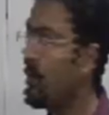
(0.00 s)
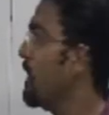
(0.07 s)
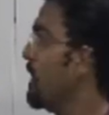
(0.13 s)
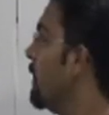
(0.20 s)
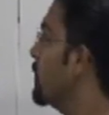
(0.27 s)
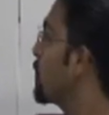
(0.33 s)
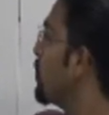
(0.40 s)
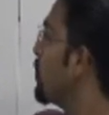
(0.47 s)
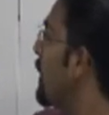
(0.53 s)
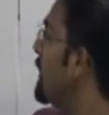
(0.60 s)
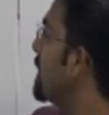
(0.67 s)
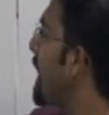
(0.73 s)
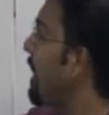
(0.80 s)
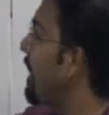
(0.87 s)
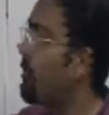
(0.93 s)
So
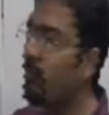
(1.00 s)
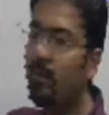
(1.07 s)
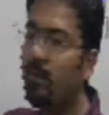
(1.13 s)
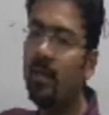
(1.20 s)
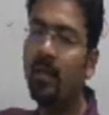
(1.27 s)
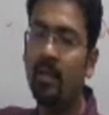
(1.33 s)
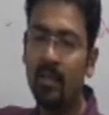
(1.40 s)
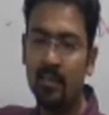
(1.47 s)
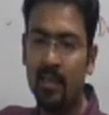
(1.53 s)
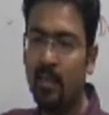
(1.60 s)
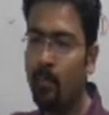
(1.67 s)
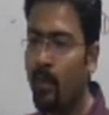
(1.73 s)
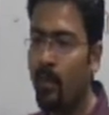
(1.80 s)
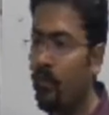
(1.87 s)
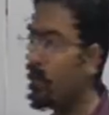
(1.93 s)
enthalpy will increase than the
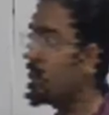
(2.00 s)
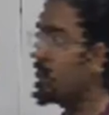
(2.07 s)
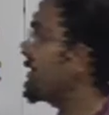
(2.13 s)
previous case,